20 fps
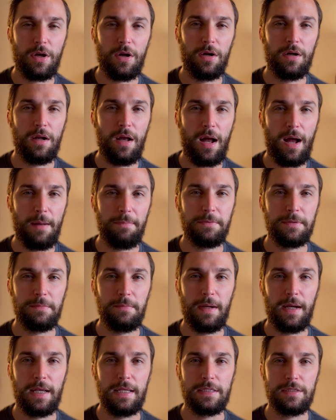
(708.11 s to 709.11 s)
aren't
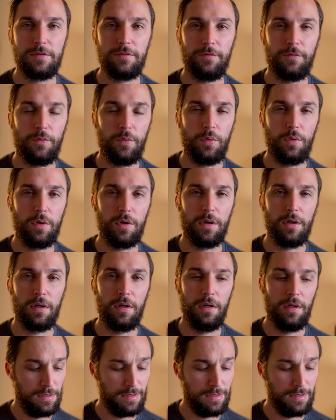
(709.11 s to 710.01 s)
optimized for